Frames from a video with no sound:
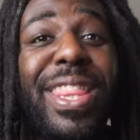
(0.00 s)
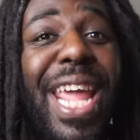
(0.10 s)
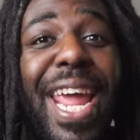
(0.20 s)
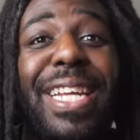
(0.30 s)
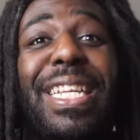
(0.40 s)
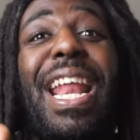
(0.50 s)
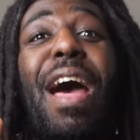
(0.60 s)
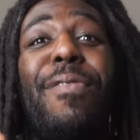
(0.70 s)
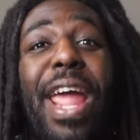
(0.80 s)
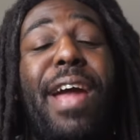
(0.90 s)
things that
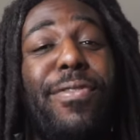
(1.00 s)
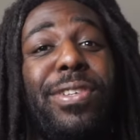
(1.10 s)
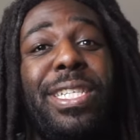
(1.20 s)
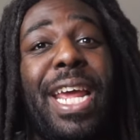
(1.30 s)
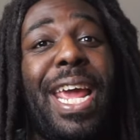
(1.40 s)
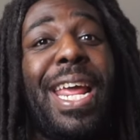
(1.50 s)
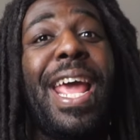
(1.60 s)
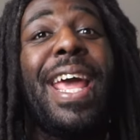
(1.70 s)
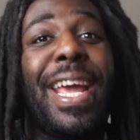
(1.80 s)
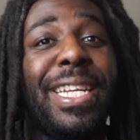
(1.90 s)
I've ever seen
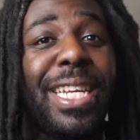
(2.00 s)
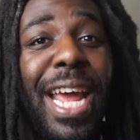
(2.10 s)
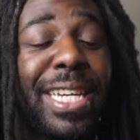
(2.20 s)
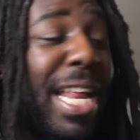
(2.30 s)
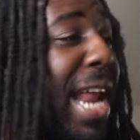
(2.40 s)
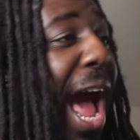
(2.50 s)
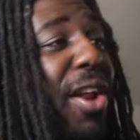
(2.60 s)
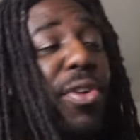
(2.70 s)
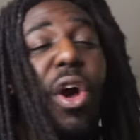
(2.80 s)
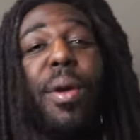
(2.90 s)
in today's time. Now, I
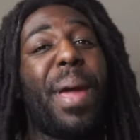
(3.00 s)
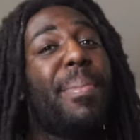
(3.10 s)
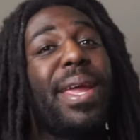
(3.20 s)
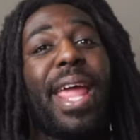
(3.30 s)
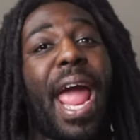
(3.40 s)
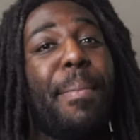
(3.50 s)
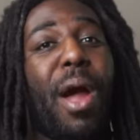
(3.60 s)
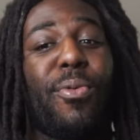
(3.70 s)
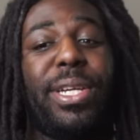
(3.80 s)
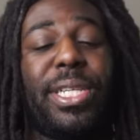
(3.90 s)
don't know, and maybe it came
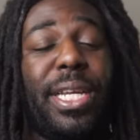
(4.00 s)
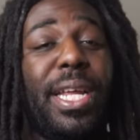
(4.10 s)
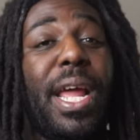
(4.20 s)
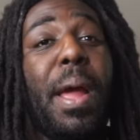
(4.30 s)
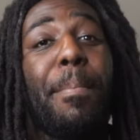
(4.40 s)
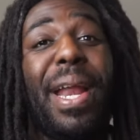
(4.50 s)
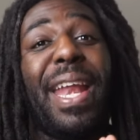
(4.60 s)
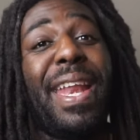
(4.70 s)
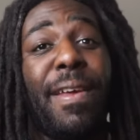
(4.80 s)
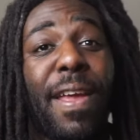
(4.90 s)
out recently, but
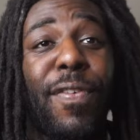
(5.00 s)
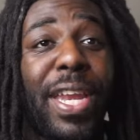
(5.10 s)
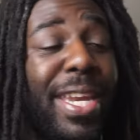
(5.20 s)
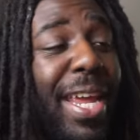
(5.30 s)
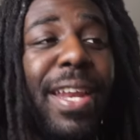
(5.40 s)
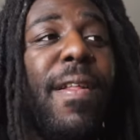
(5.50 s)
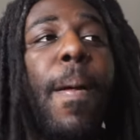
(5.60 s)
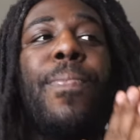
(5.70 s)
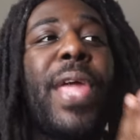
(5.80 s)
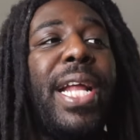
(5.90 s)
it, if it didn't,
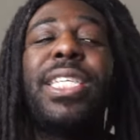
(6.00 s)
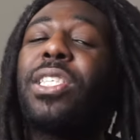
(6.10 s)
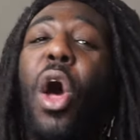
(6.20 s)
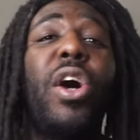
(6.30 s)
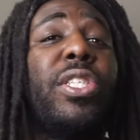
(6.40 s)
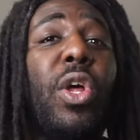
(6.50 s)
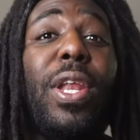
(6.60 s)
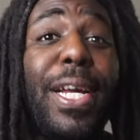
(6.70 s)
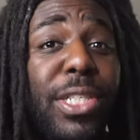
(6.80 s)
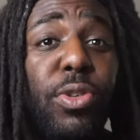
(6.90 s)
that just also
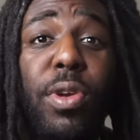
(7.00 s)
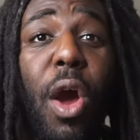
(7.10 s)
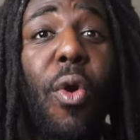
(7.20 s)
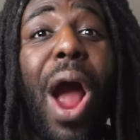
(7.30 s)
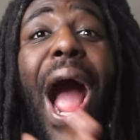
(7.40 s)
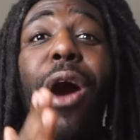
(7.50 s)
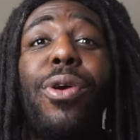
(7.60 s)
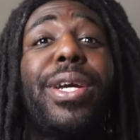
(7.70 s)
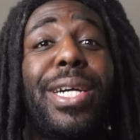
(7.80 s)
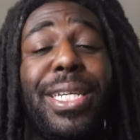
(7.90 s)
lets you know how
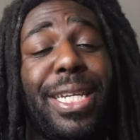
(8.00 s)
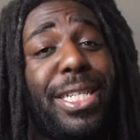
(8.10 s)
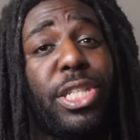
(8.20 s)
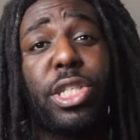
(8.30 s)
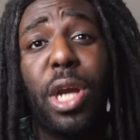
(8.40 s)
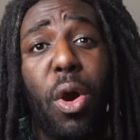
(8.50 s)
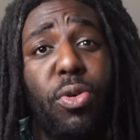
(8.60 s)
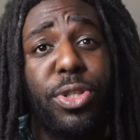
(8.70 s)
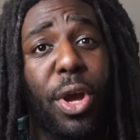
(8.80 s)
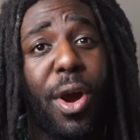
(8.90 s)
good these
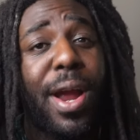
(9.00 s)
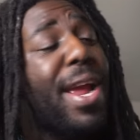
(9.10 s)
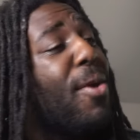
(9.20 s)
shows are